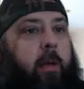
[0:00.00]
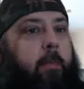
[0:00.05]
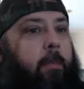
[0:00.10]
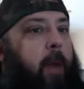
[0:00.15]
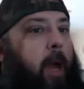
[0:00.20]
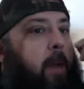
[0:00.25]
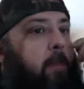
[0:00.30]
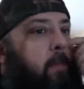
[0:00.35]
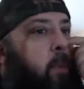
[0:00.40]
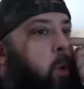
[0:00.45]

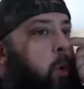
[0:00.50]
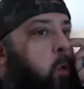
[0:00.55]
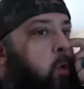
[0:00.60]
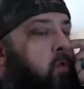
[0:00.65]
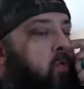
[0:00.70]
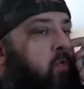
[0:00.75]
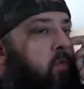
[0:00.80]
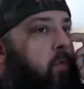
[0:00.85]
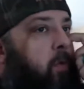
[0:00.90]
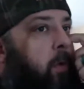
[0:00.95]
might
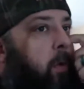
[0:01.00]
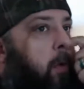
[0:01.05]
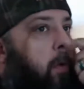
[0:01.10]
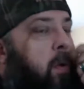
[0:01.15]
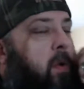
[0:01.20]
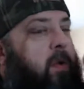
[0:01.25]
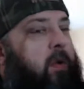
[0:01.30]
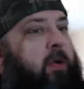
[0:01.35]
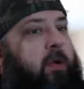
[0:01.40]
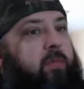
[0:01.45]
move,
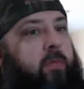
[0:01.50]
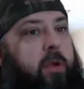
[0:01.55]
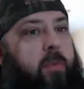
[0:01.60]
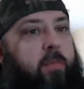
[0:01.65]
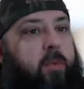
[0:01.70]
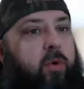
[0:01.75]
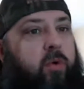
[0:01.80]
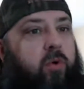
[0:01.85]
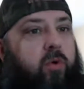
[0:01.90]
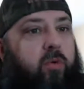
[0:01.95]
and we
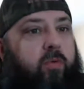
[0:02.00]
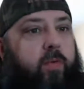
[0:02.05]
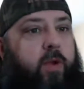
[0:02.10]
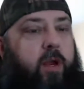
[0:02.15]
move.